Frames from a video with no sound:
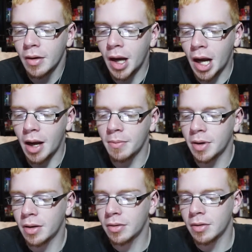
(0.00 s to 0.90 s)
Um,
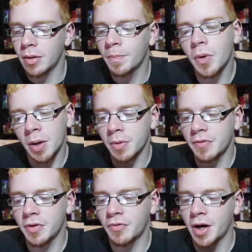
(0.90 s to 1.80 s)
Boy
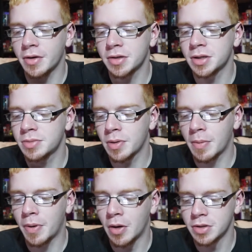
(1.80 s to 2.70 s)
Review Fragrances
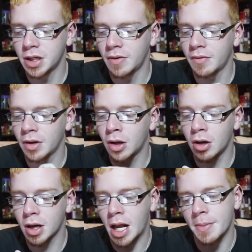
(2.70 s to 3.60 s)
posted a
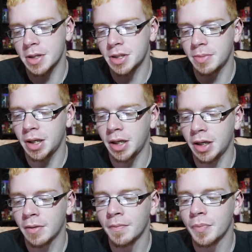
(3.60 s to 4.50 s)
long comment to
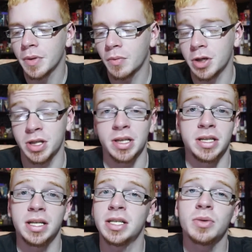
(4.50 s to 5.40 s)
me, which
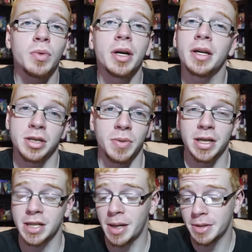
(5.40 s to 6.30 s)
is one of the
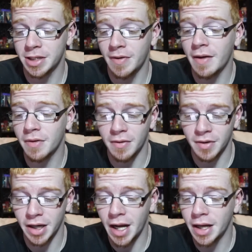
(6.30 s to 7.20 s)
sweetest comments I've ever,
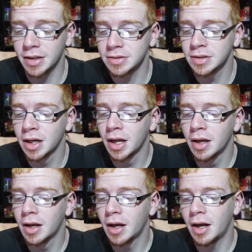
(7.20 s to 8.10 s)
ever gotten
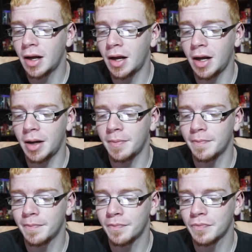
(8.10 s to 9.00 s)
um,
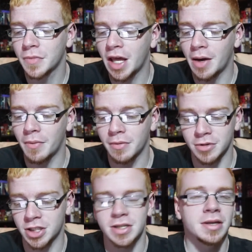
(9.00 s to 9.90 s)
and I
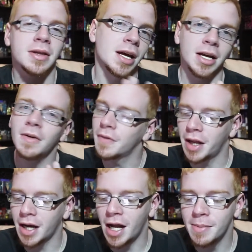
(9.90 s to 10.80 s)
just thank you for
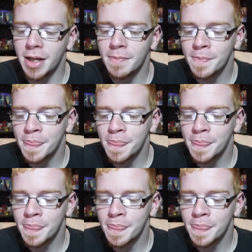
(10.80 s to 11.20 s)
that comment.